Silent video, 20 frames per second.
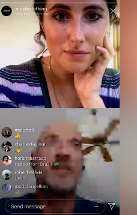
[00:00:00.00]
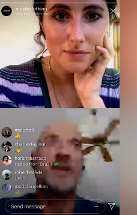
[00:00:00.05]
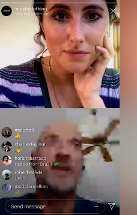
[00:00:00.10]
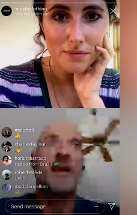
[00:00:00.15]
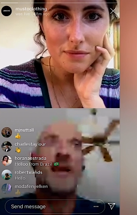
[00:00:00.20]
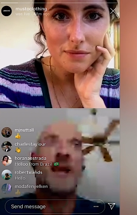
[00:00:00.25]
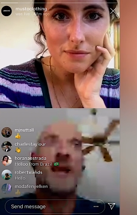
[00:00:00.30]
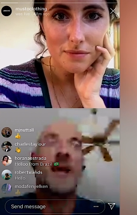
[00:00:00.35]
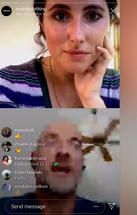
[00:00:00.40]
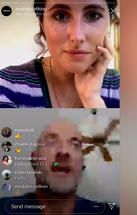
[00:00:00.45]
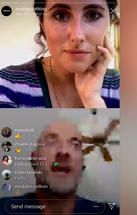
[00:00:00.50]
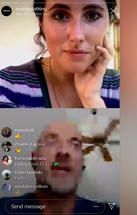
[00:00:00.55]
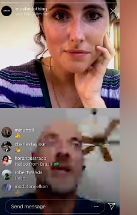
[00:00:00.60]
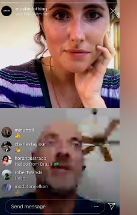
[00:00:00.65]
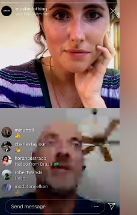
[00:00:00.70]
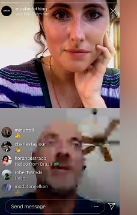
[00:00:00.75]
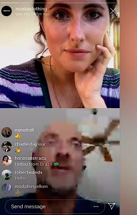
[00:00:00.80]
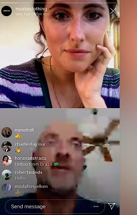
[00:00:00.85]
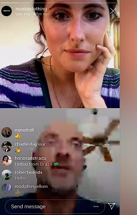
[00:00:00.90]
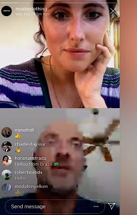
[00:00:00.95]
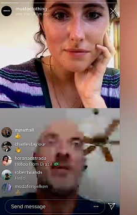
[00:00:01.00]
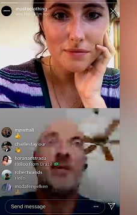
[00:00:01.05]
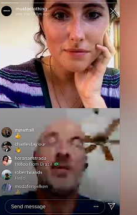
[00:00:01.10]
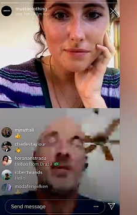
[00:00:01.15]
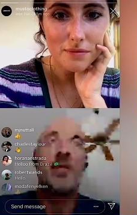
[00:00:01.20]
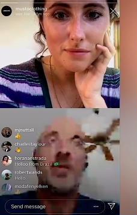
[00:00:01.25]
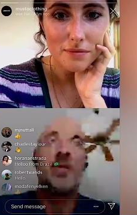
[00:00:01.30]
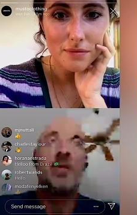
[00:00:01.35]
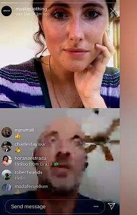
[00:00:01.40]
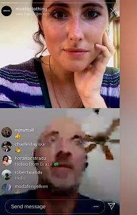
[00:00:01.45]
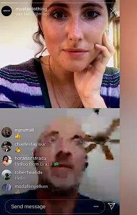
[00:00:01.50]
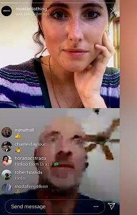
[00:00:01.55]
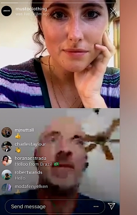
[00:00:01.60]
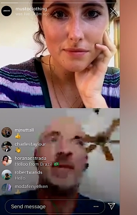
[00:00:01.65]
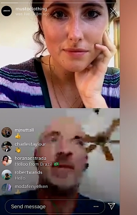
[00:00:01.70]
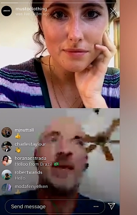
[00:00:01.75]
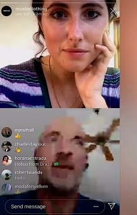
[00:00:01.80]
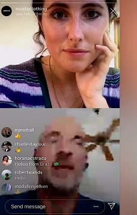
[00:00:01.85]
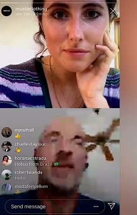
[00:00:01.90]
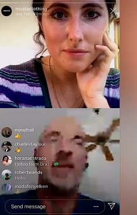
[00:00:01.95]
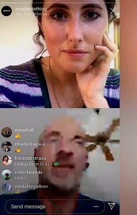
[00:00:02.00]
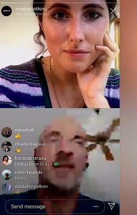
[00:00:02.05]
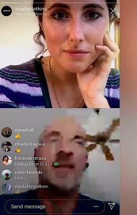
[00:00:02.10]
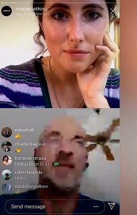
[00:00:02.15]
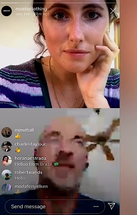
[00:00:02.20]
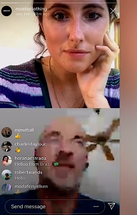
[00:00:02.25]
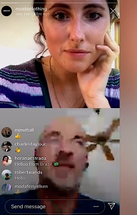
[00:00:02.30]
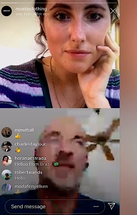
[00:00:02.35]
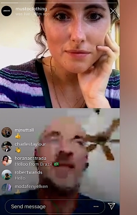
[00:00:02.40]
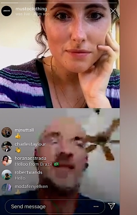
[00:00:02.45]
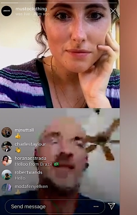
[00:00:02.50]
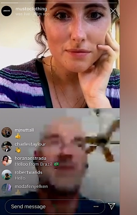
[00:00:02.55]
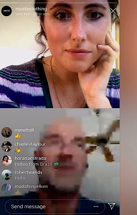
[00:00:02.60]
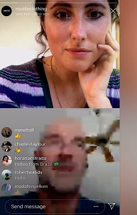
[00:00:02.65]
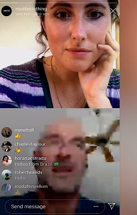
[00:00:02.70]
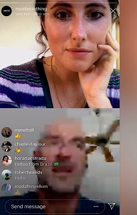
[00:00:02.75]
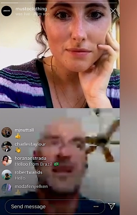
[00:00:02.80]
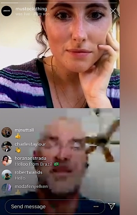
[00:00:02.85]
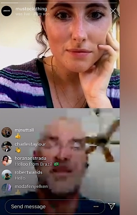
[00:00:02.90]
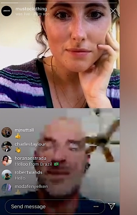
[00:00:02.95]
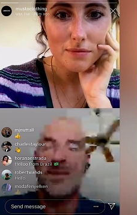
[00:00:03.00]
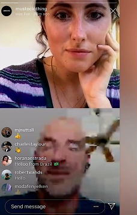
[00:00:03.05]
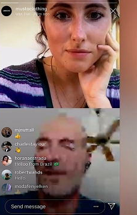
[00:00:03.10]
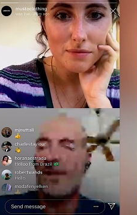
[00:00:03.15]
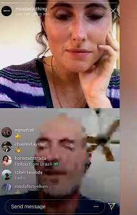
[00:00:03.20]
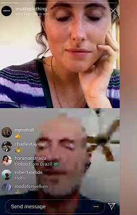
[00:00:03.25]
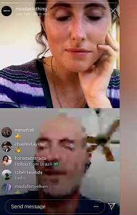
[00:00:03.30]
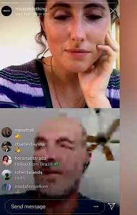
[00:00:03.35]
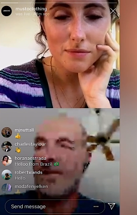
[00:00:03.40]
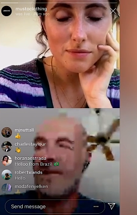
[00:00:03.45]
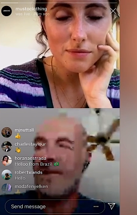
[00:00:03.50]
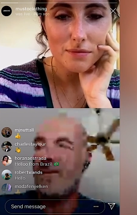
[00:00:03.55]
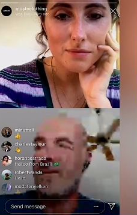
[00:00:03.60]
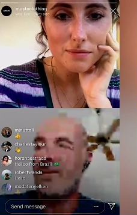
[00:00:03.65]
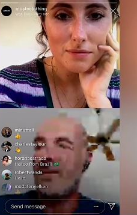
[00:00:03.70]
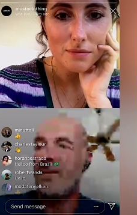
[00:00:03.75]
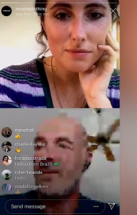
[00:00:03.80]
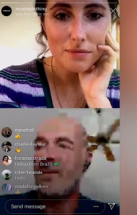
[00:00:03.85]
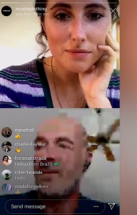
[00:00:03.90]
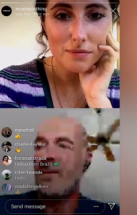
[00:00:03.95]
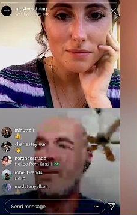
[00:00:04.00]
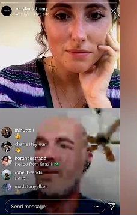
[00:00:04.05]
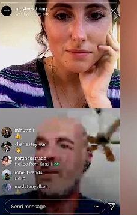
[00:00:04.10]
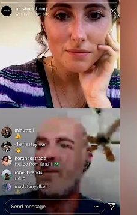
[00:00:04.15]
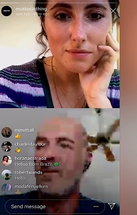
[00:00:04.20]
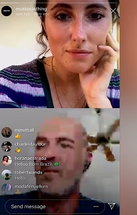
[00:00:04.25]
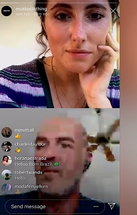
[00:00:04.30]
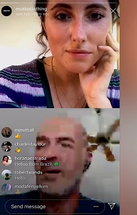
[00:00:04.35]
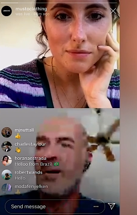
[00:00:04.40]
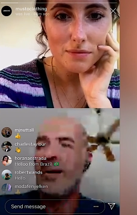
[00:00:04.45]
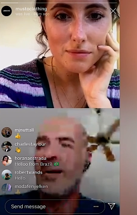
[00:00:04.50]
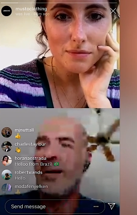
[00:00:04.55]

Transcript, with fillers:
Speaker 1: as a sport and as athletes and as teams is that we,